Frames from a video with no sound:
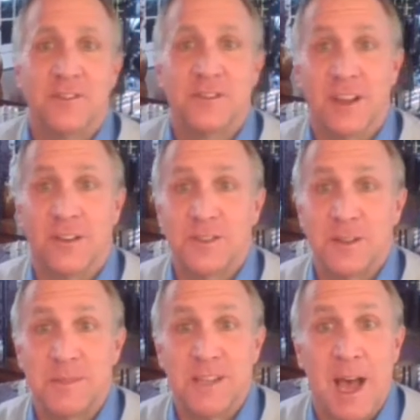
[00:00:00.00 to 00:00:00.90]
Give yourself
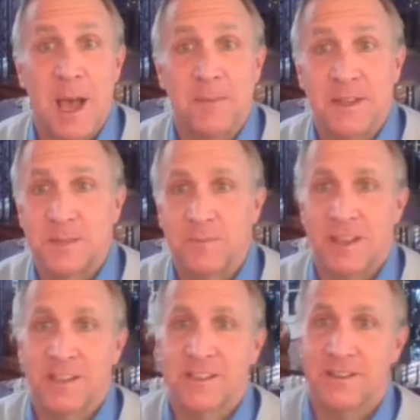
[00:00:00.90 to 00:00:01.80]
some time and
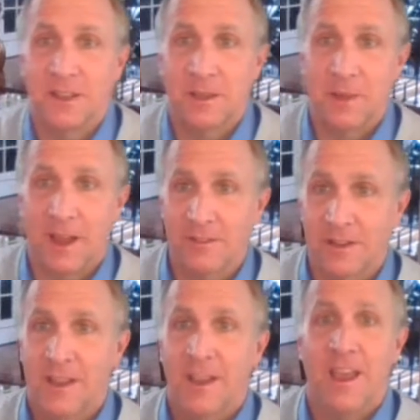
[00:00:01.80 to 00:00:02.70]
space to think
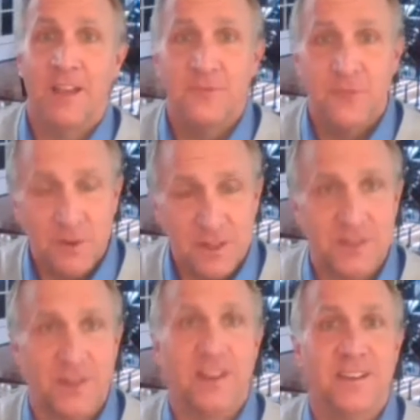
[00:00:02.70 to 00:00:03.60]
about and
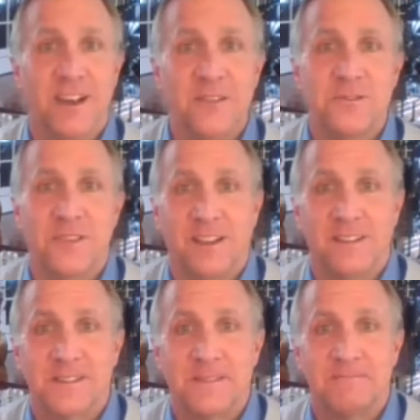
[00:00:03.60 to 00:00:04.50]
focus on other
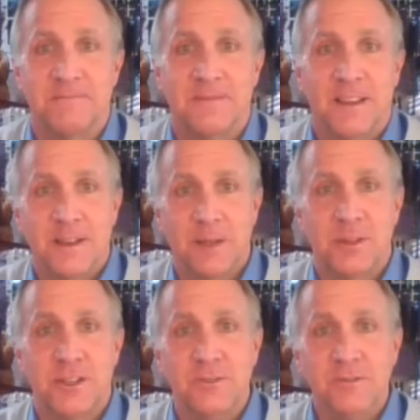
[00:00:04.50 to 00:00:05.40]
things.
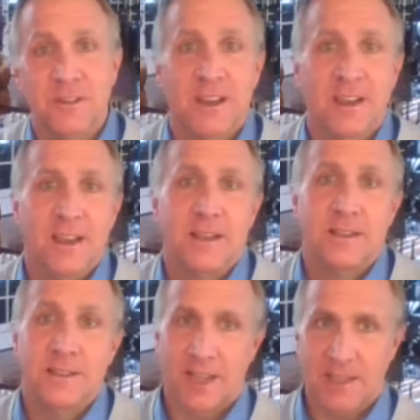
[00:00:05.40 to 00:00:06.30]
Number two,
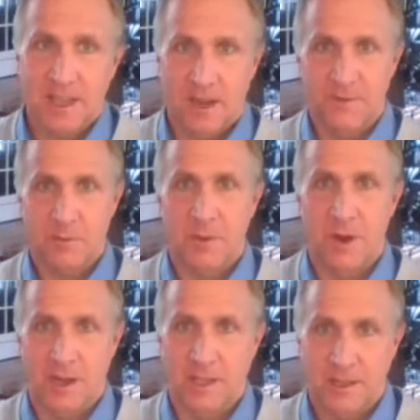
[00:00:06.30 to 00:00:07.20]
take care of your
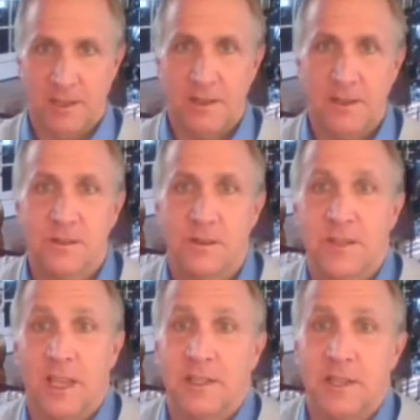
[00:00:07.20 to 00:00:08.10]
body.
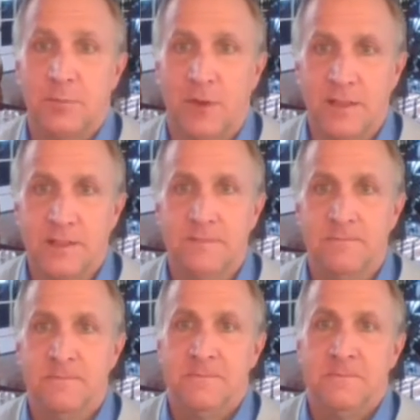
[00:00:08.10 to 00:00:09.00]
So take deep breaths,